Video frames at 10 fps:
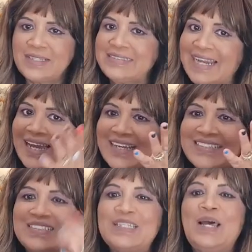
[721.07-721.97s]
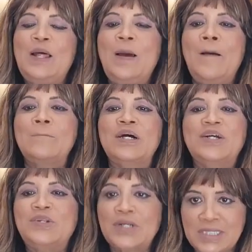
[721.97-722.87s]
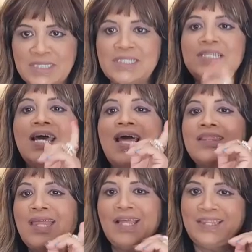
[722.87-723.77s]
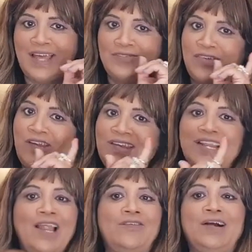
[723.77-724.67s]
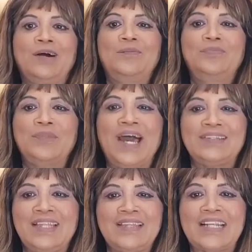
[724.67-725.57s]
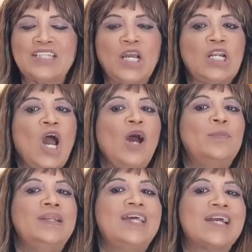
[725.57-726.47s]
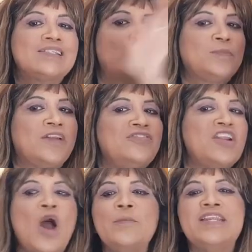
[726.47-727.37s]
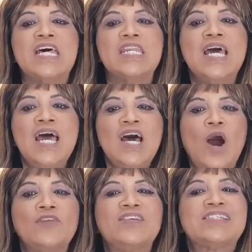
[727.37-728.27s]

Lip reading: Guys, murderers think they are very clever. I think that's a globally accepted phenomenon of the